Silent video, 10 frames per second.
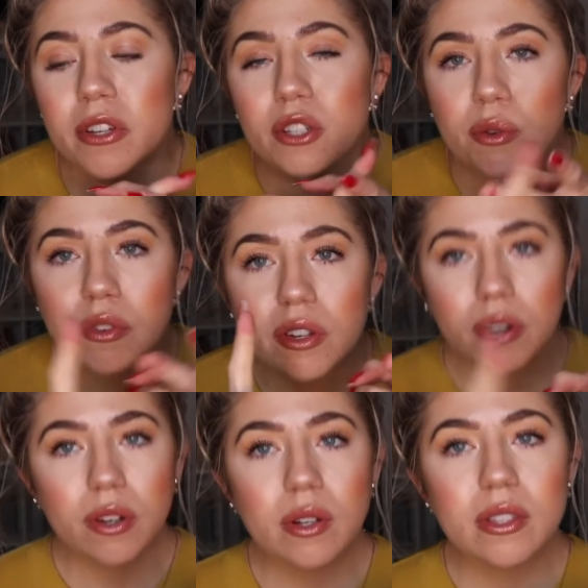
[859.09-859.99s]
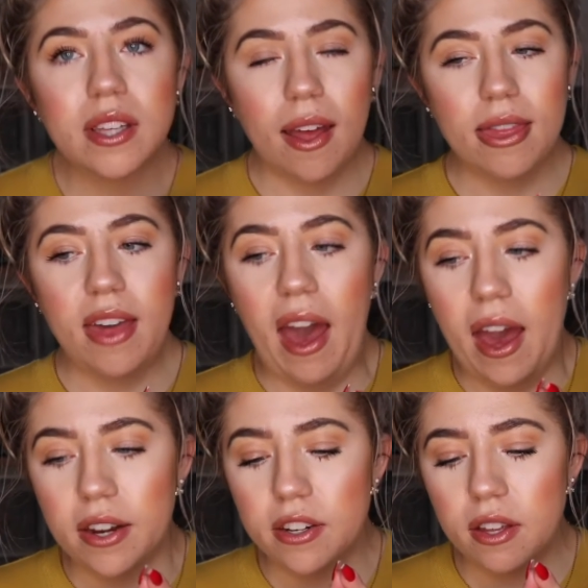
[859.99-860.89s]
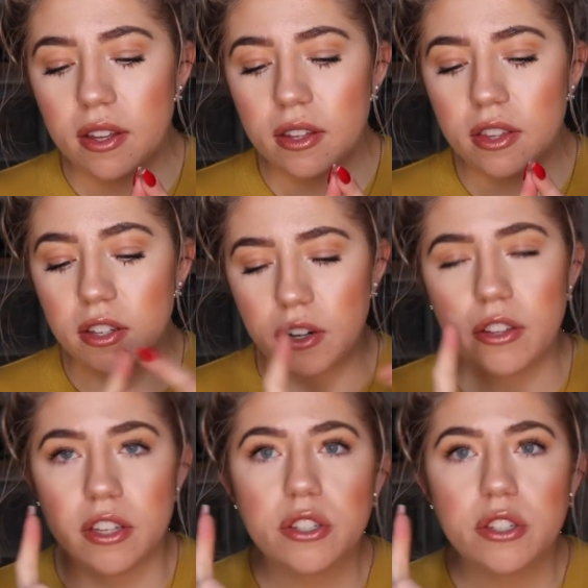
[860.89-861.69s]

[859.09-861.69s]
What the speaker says: Two of the girls the